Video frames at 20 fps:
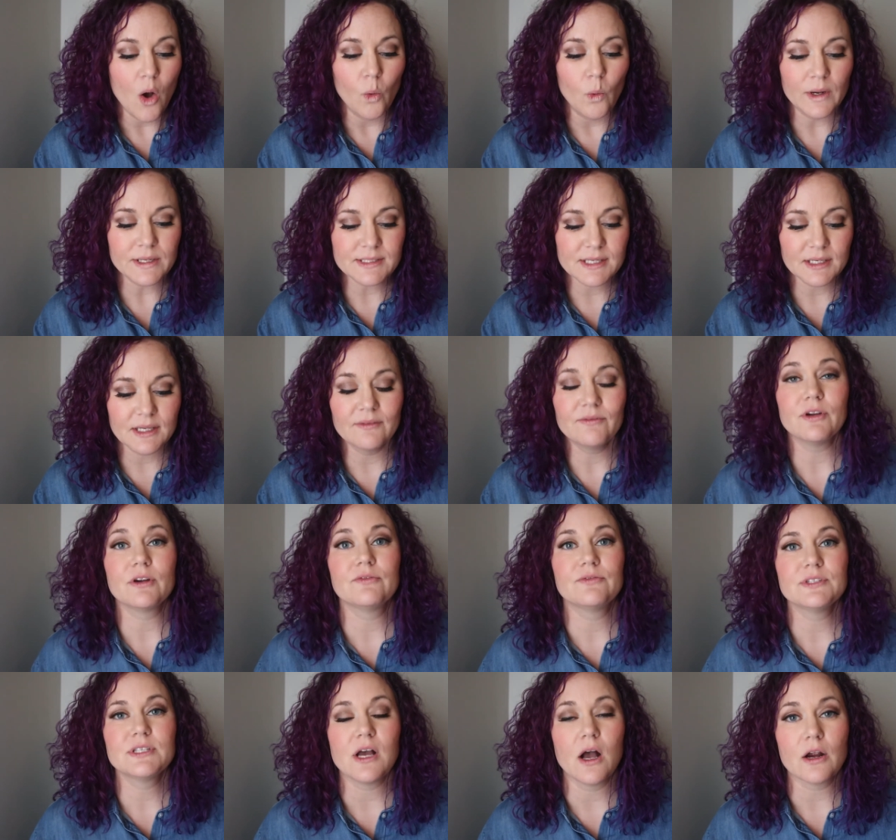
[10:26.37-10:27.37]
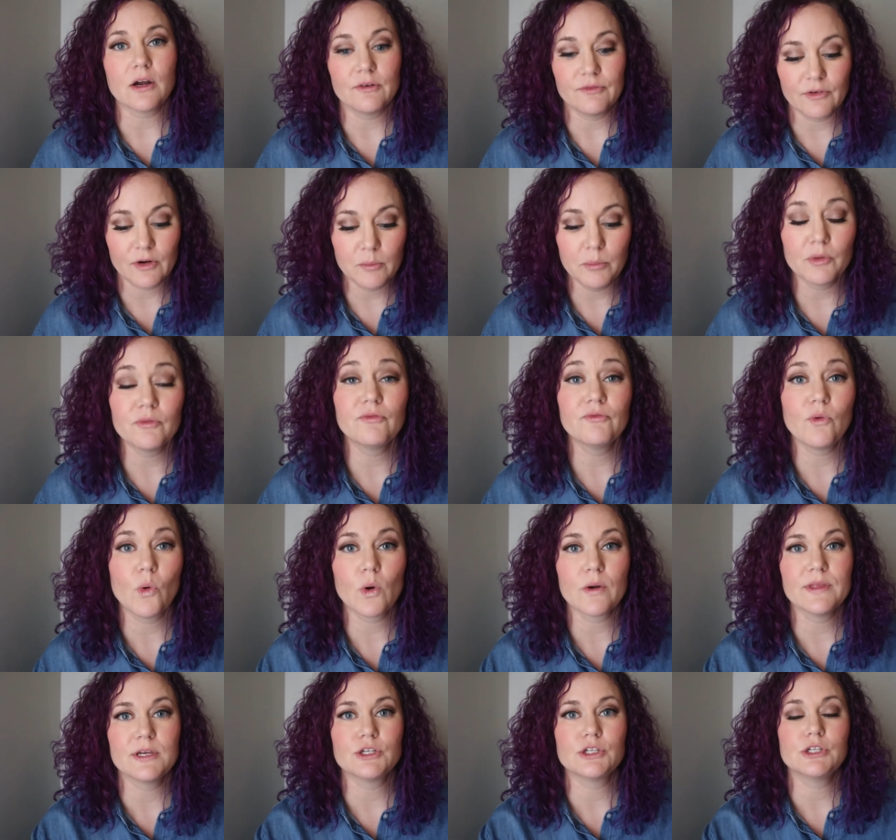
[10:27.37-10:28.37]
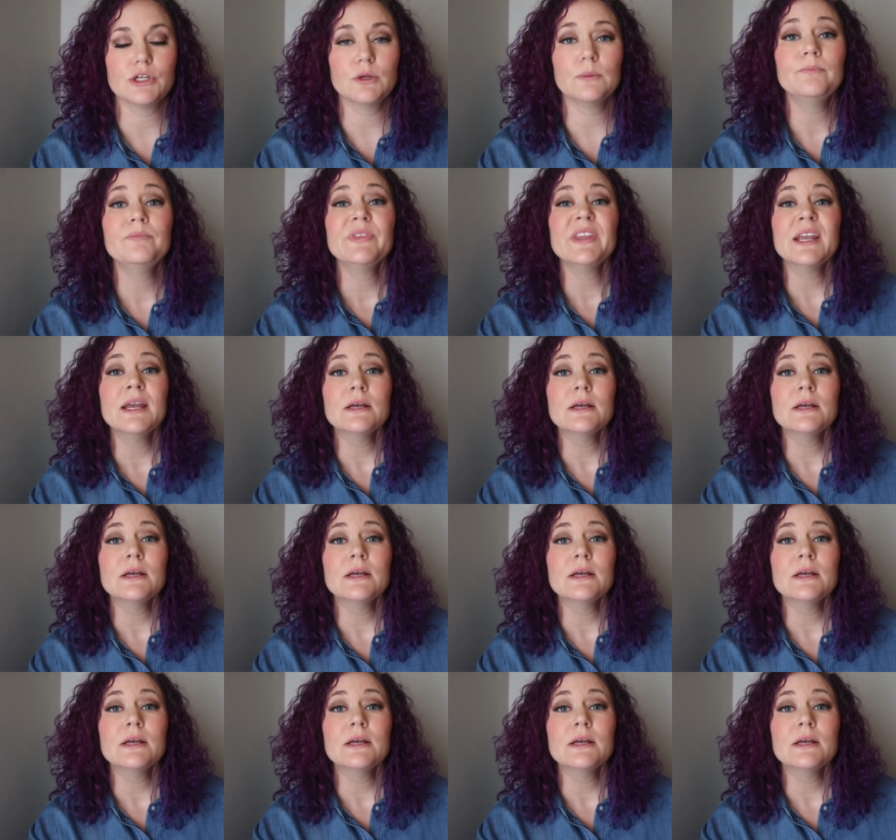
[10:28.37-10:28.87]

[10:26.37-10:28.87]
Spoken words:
What to give your photographer before the shoot?